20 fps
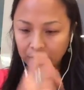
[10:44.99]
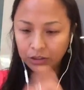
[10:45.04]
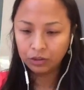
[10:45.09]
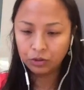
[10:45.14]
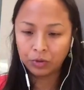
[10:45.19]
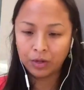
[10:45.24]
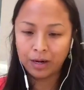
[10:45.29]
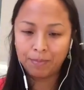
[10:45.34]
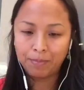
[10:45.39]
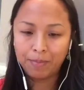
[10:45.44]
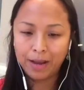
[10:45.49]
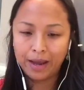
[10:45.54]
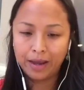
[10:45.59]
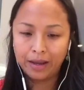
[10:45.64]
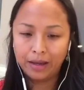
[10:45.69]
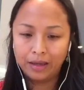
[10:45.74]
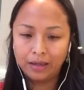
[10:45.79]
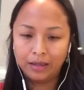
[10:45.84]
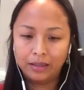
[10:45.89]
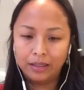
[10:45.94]
trapped
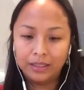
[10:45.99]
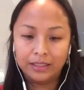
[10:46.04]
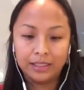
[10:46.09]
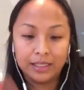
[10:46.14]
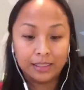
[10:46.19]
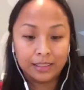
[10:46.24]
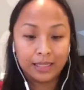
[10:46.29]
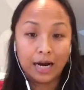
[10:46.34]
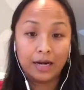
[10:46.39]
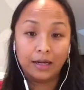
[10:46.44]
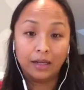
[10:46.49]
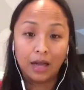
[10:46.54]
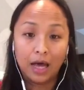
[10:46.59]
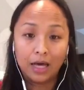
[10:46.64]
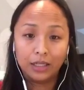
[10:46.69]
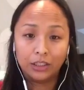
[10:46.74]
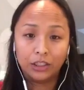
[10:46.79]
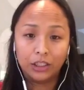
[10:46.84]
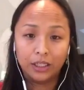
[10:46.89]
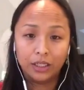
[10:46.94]
by the society
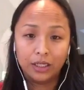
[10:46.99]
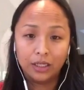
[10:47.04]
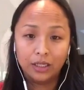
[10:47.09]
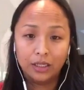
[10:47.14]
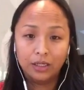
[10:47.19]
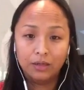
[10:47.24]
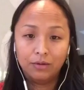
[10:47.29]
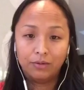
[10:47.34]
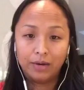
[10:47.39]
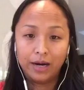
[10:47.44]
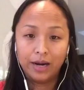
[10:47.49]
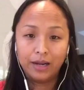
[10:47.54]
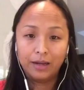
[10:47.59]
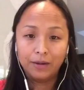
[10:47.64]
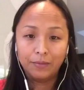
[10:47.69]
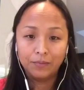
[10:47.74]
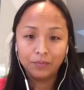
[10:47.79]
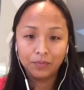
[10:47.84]
logic, right?